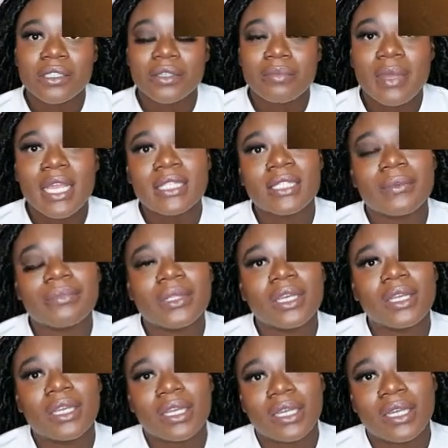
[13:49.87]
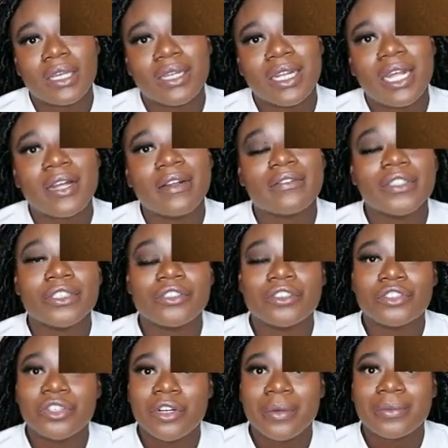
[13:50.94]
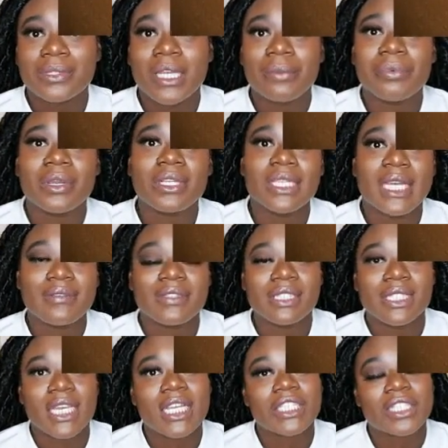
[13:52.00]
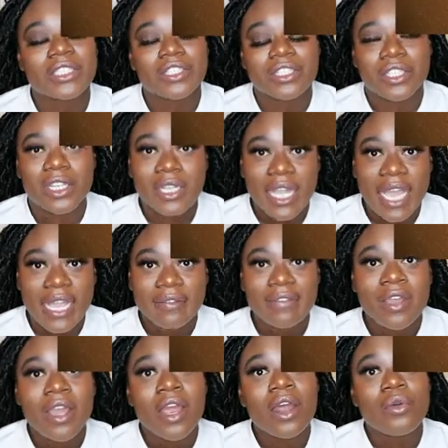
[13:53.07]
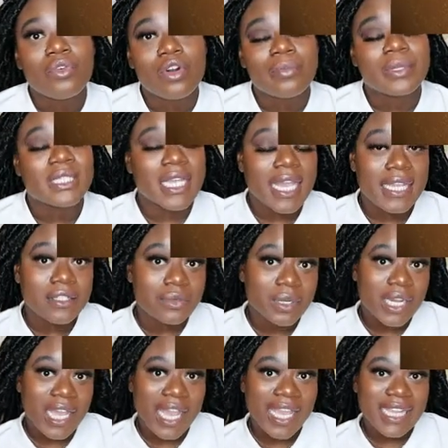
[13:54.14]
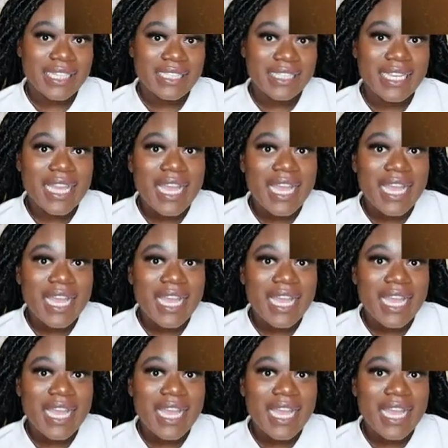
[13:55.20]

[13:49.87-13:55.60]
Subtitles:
to make something good out of the storms that bring devastation to your life. Romans 8:28.